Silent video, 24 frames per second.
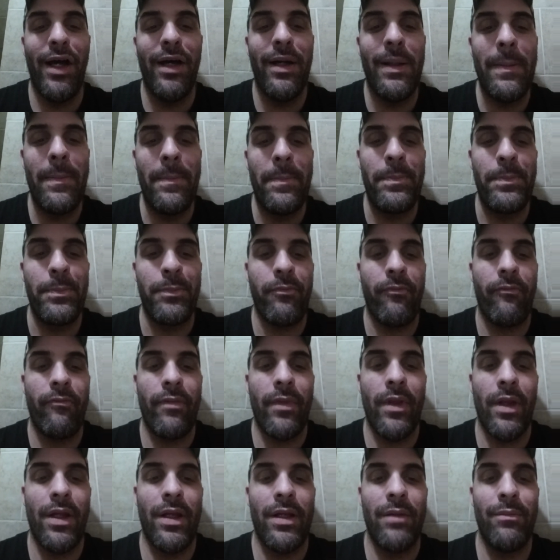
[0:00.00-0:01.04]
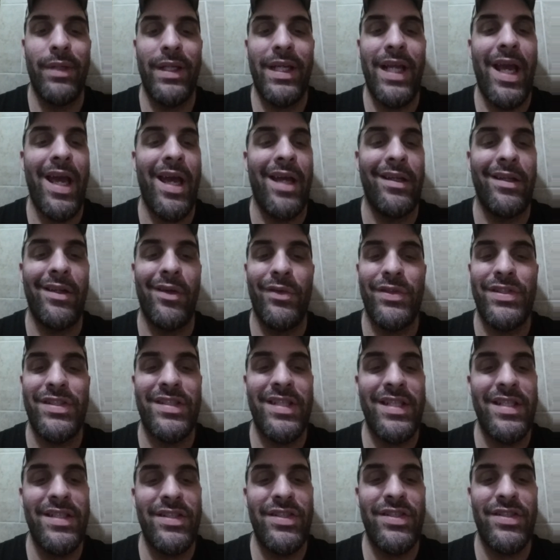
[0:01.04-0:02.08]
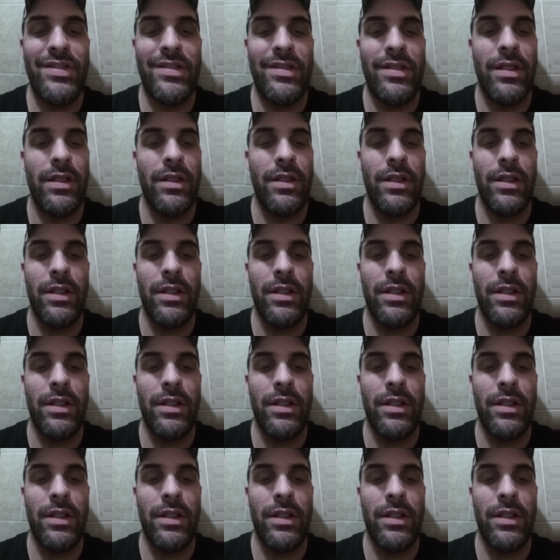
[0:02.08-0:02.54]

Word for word: um, but yeah, you know, since